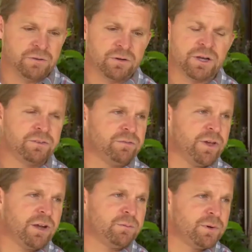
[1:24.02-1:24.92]
know, all kinds of
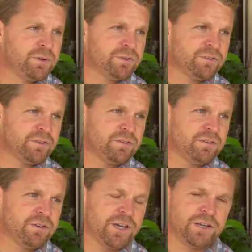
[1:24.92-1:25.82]
animals, and,
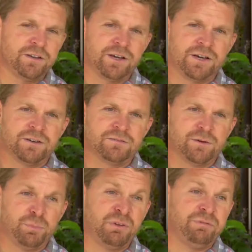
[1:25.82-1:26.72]
and uh,
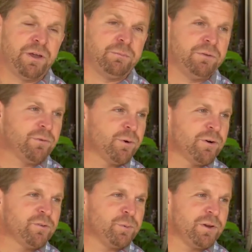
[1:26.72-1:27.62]
a big family, of
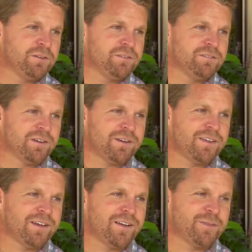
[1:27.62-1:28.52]
course, being Italian
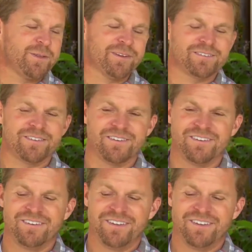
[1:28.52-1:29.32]
Catholics. And,